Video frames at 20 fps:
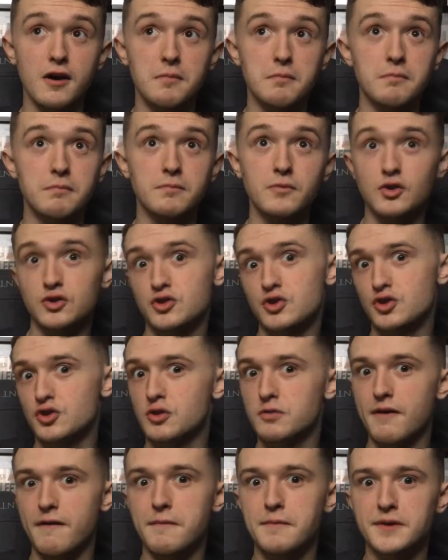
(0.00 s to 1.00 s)
Not too
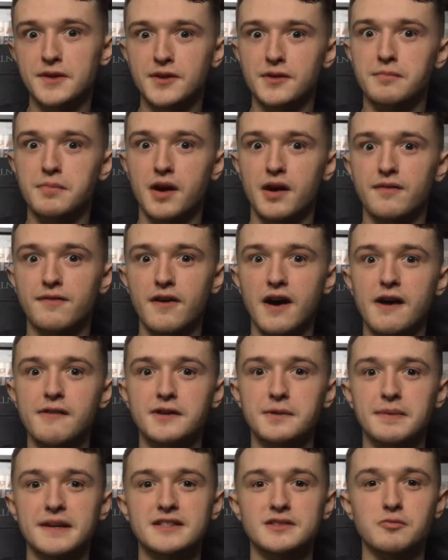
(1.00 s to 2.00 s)
sure where I'll be doing part
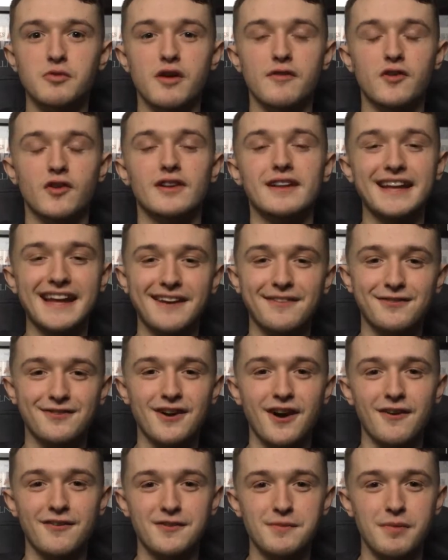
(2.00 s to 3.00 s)
5, it depends on what I've got
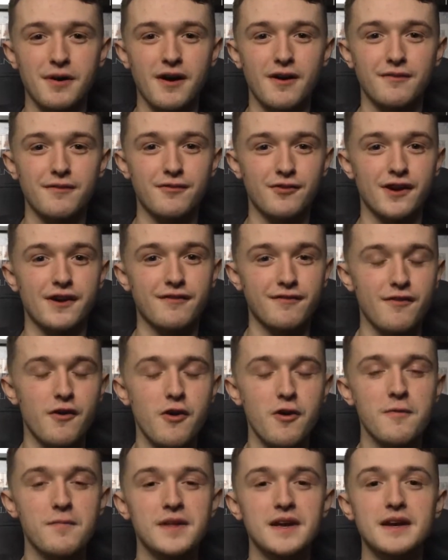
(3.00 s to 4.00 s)
left after part 3 and
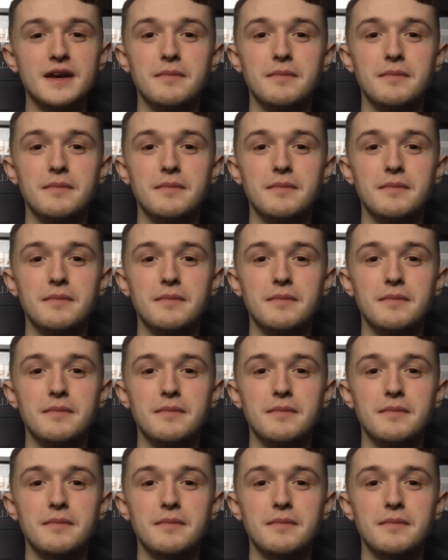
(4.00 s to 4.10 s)
4.